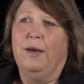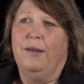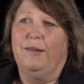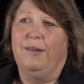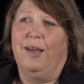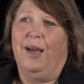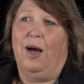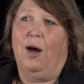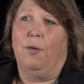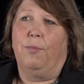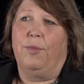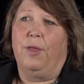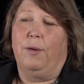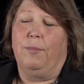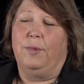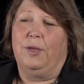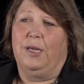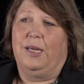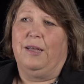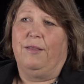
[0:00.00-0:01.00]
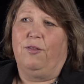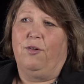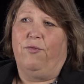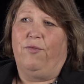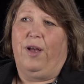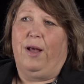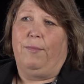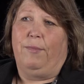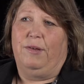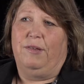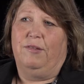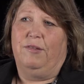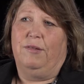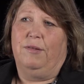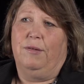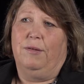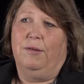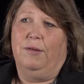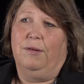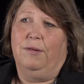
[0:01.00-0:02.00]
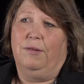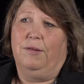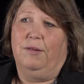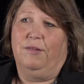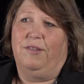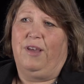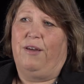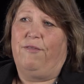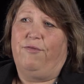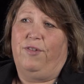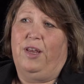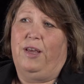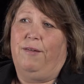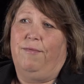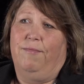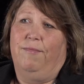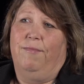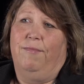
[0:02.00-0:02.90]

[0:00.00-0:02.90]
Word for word: to help them to get their families to safety.